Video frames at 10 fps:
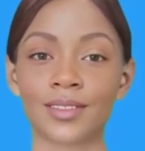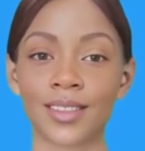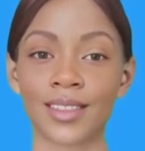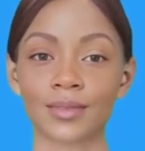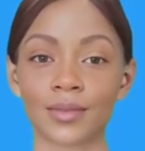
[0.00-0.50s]

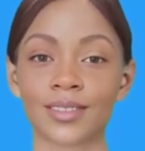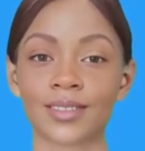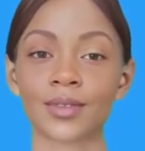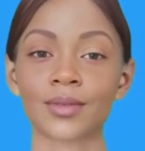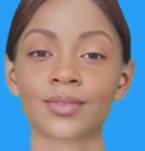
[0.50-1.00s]
click the Listen
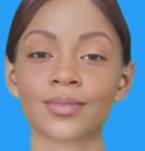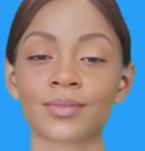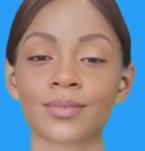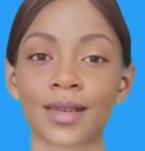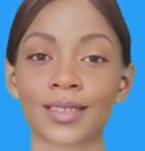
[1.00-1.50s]
to Your
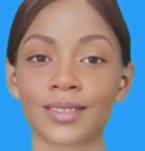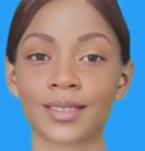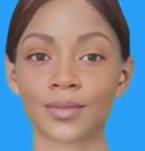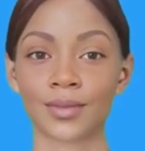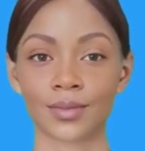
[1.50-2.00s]
Script button to
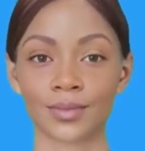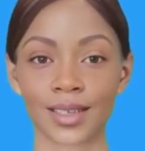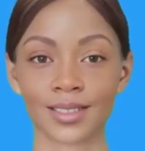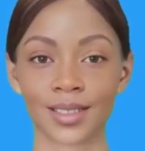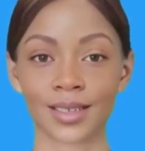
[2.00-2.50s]
hear your
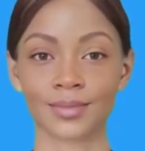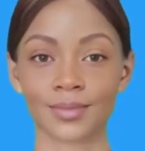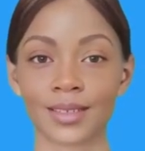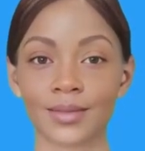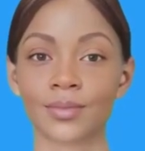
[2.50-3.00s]
creation.
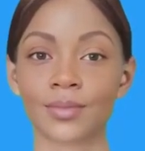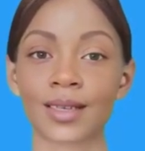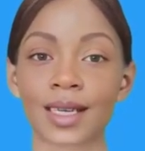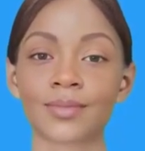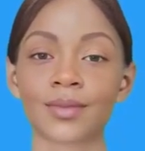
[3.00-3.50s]
And if you are
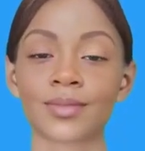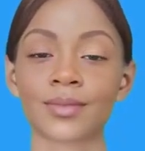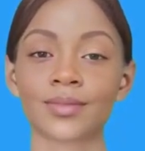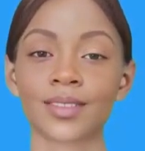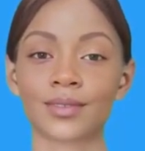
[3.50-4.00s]
happy with
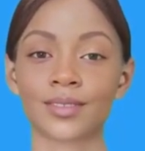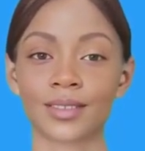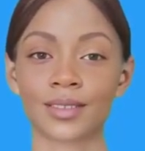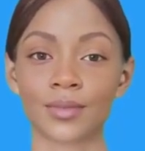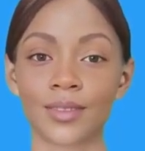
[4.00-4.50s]
the result,
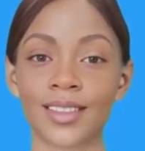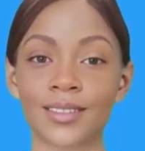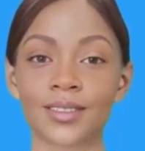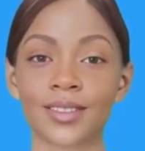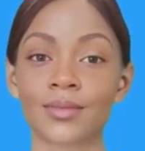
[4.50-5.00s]
click
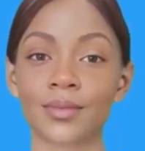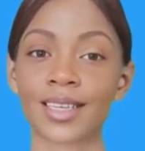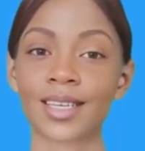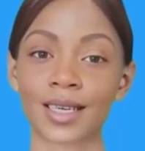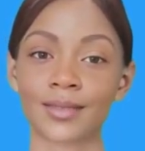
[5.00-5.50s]
on the
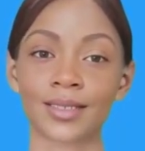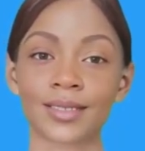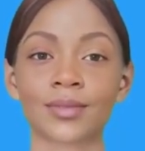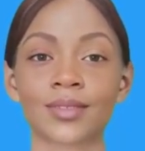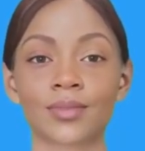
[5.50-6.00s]
Generate AI video to